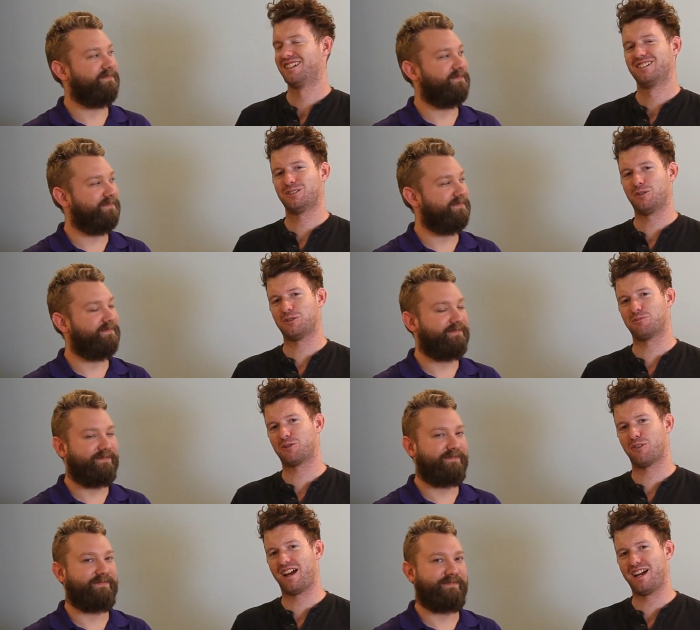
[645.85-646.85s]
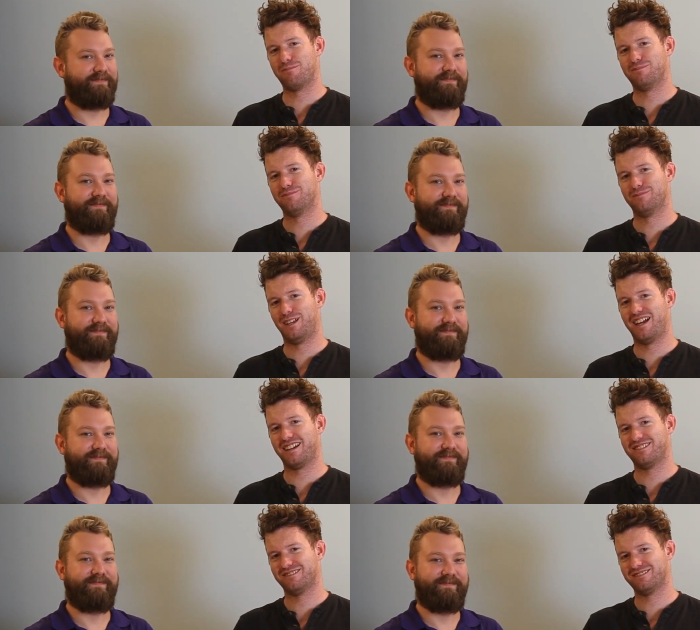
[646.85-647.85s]
Speaker 1: So subscribe,
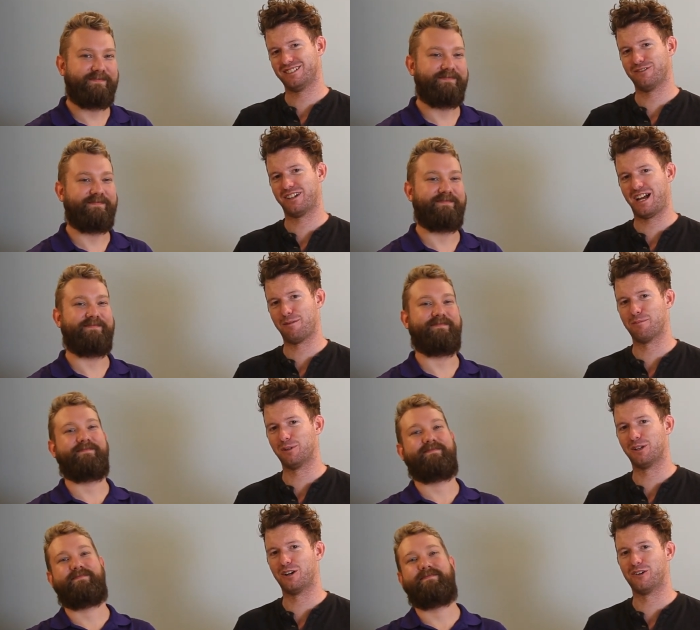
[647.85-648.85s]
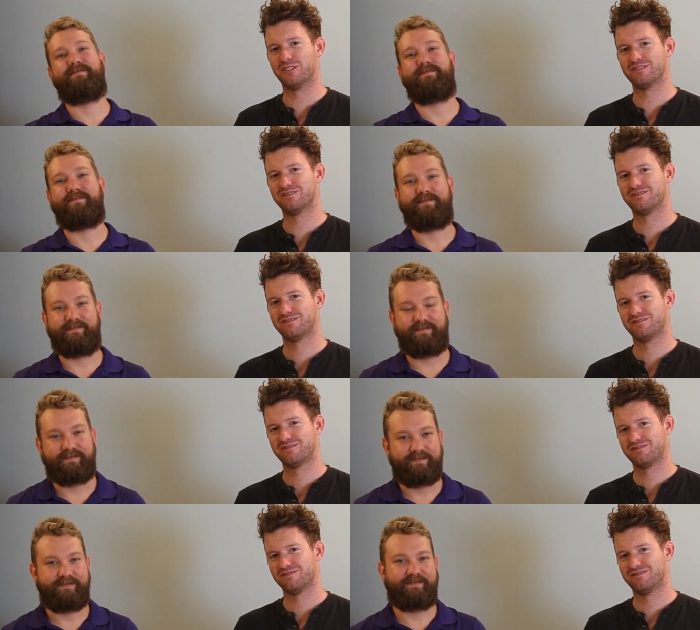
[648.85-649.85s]
like, leave a comment below.
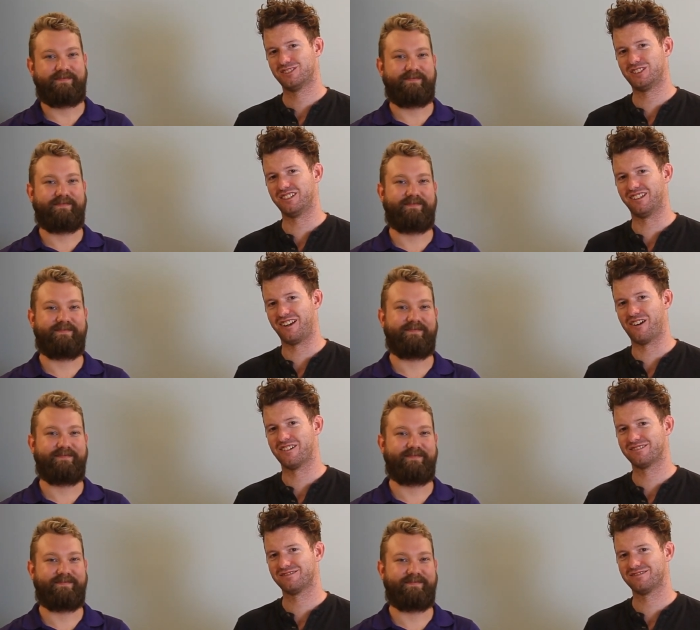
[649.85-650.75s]
See you later.